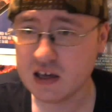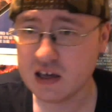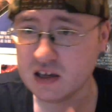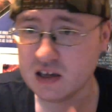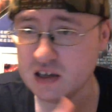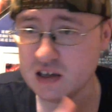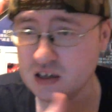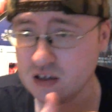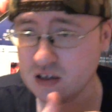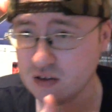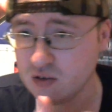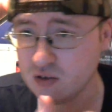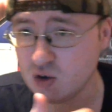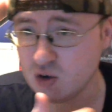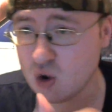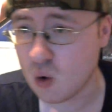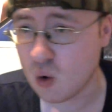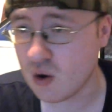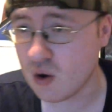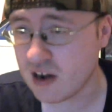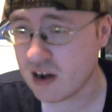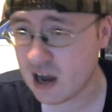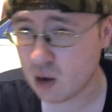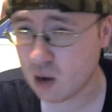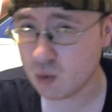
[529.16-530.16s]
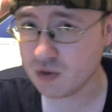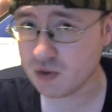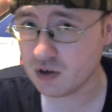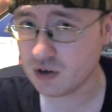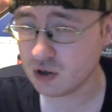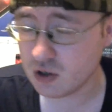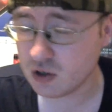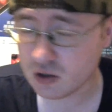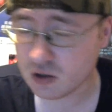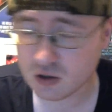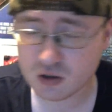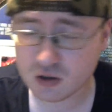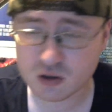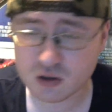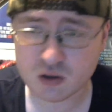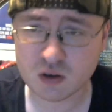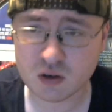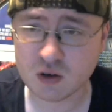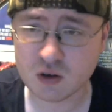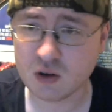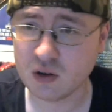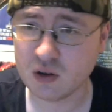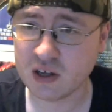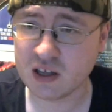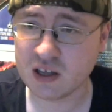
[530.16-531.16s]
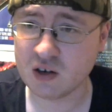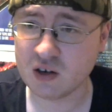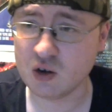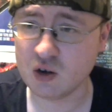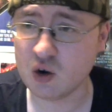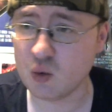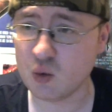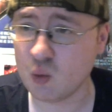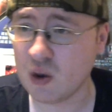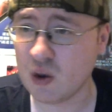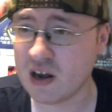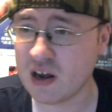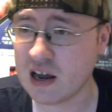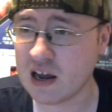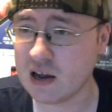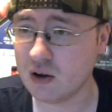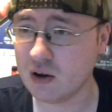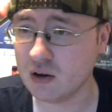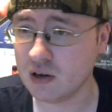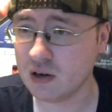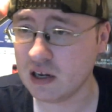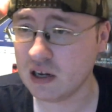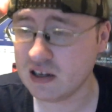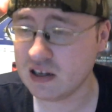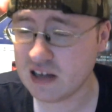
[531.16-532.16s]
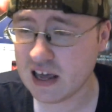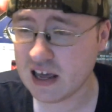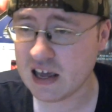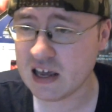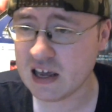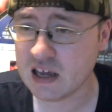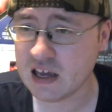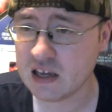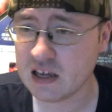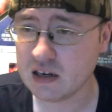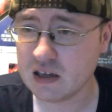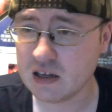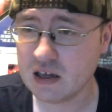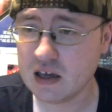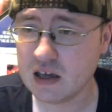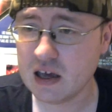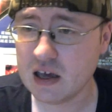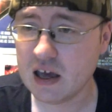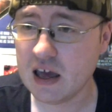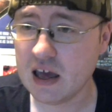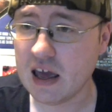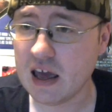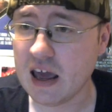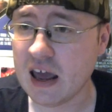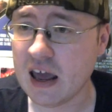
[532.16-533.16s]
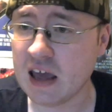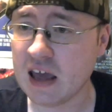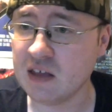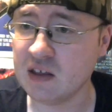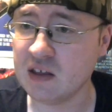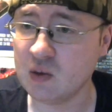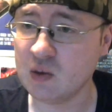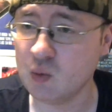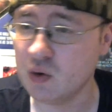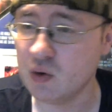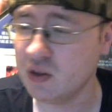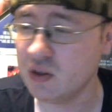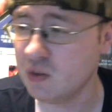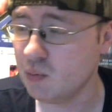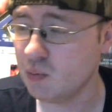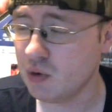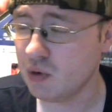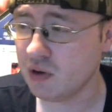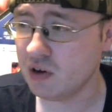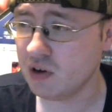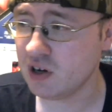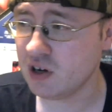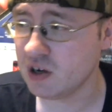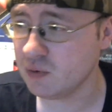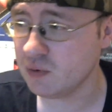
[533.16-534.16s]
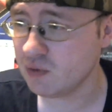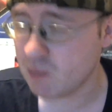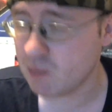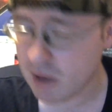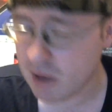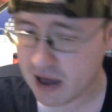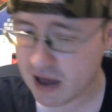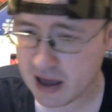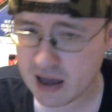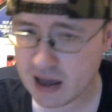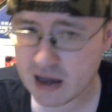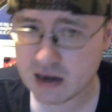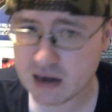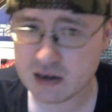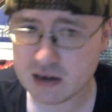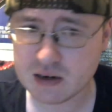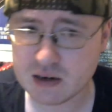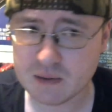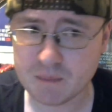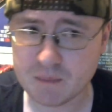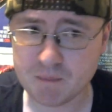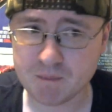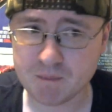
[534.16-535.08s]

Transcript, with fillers: is going out with a girl and went out on a date. And then when the brother comes back,